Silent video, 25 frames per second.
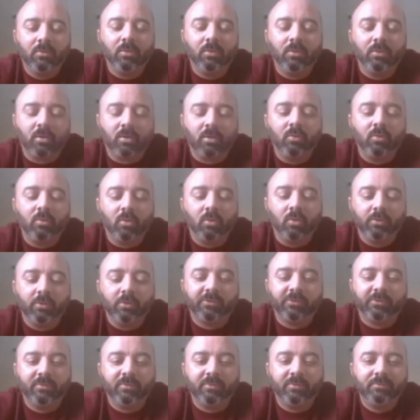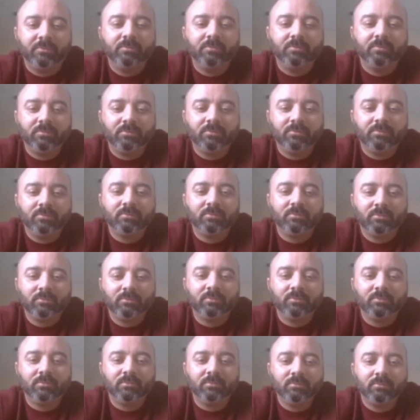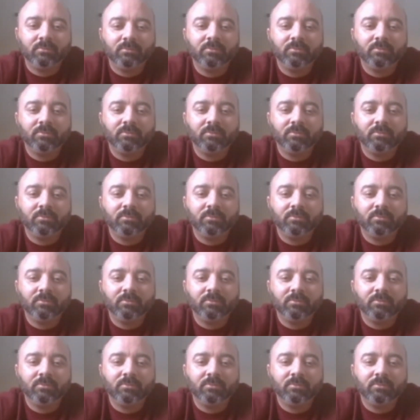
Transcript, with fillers: Clone Wars. Yeah, especially